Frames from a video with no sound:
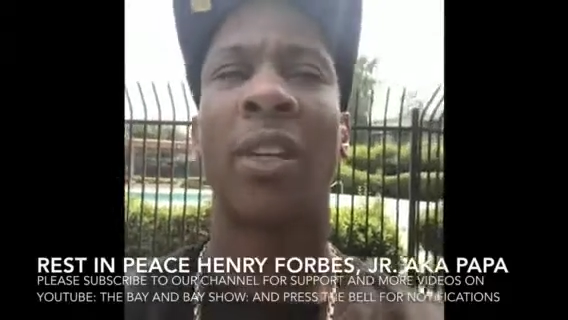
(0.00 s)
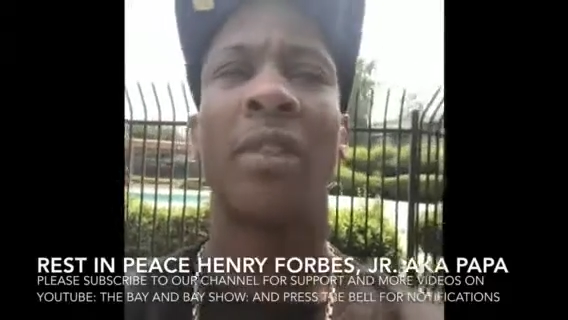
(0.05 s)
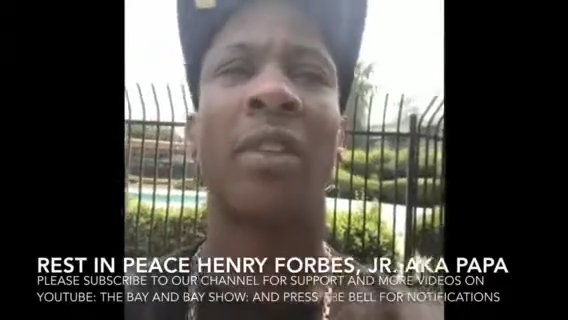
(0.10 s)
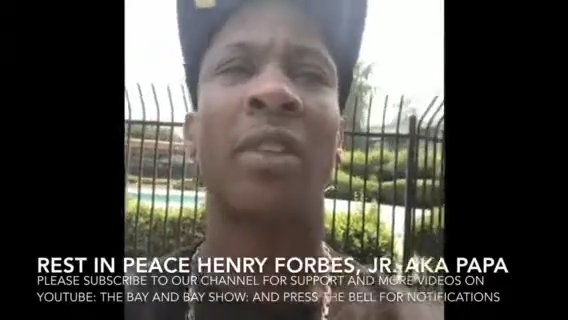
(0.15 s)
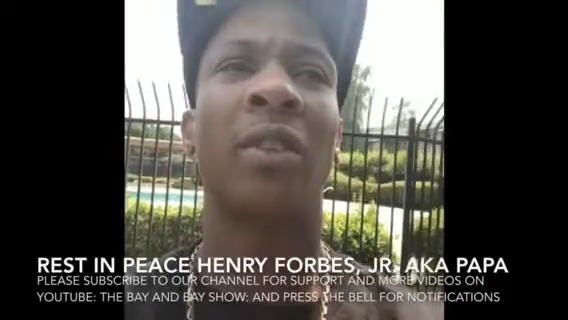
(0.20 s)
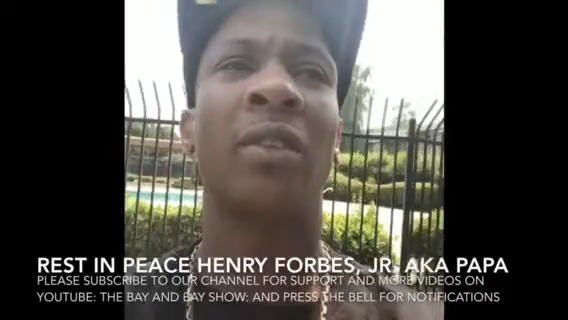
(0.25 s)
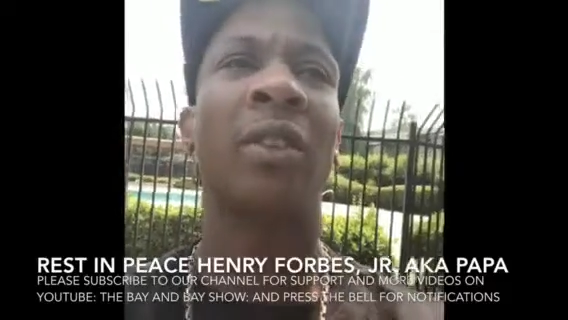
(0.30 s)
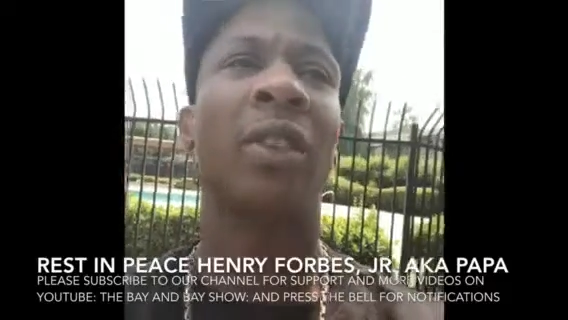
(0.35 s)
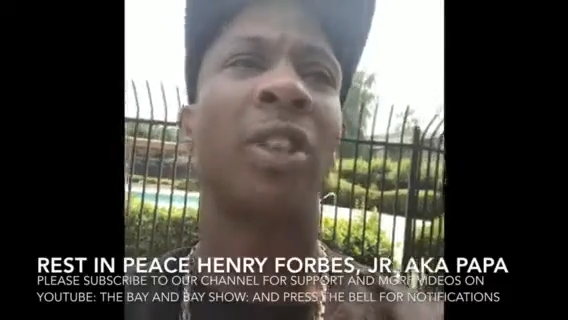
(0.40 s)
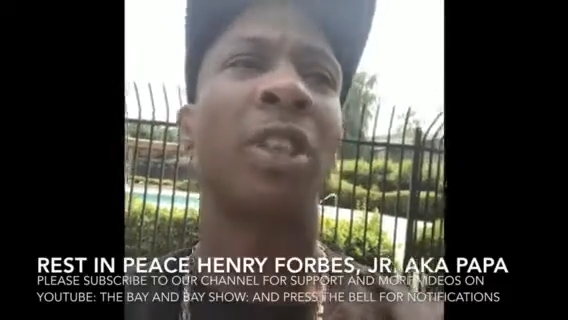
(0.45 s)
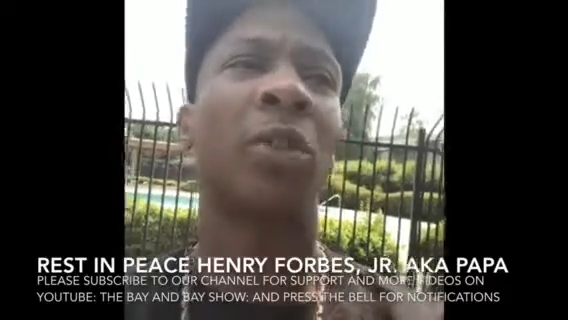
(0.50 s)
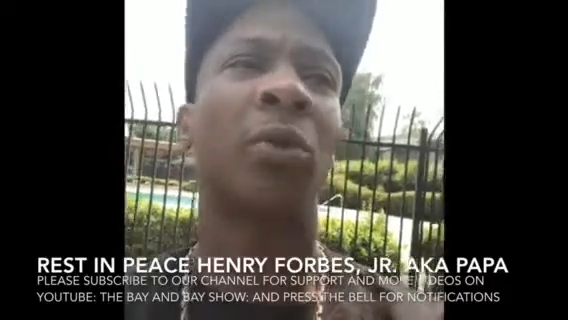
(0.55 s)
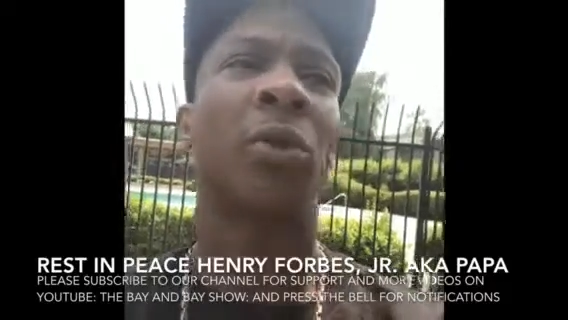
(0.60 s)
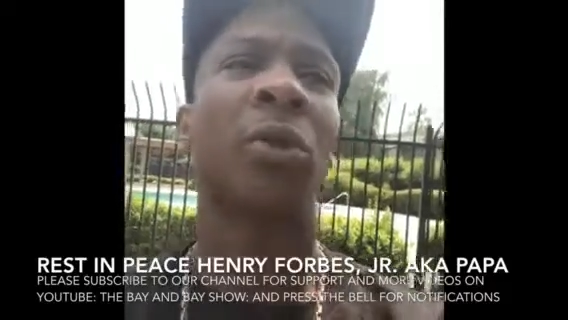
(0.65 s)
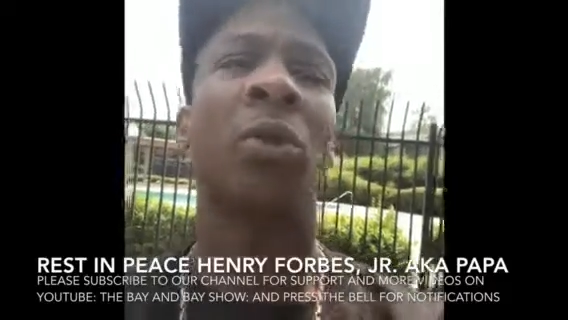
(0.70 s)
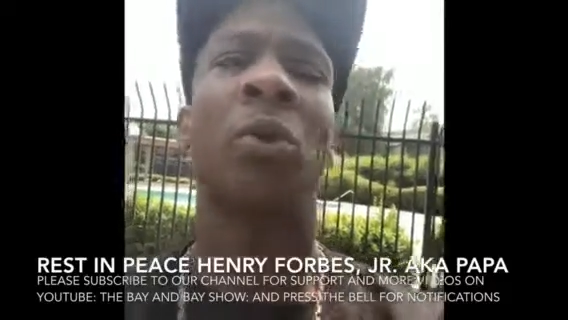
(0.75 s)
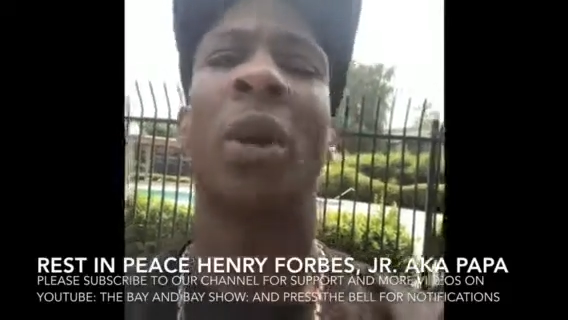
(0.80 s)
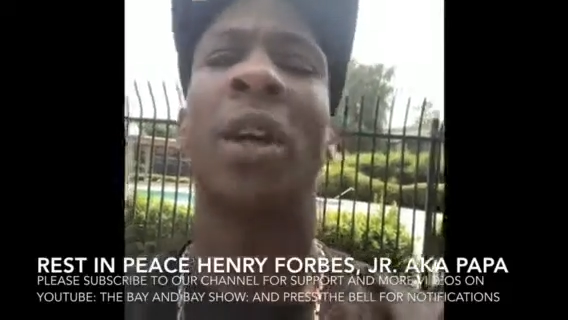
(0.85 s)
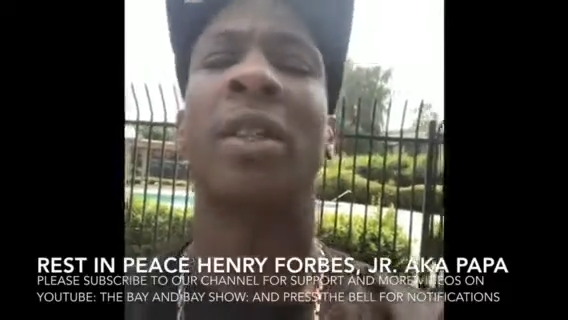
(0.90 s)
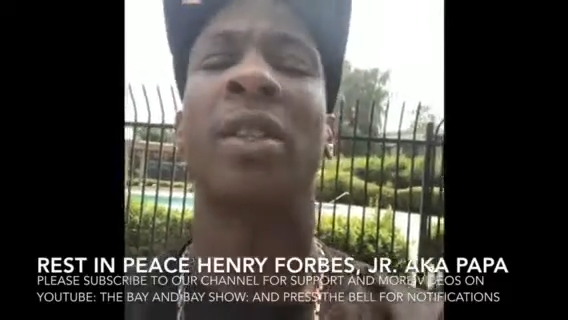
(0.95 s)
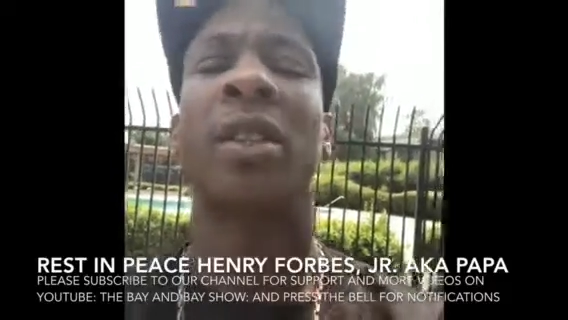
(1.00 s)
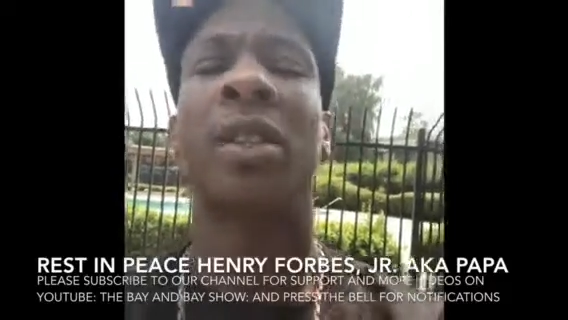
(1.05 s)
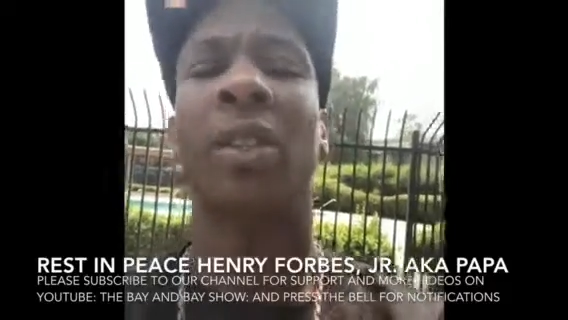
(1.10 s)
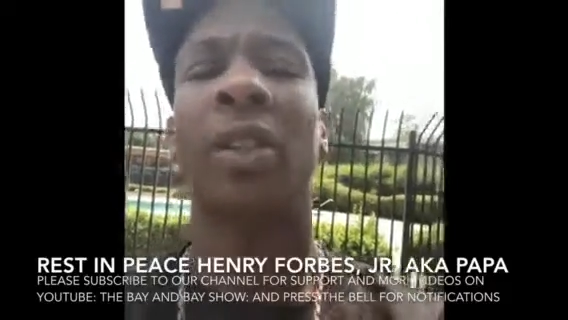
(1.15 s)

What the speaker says: even if it just was twice a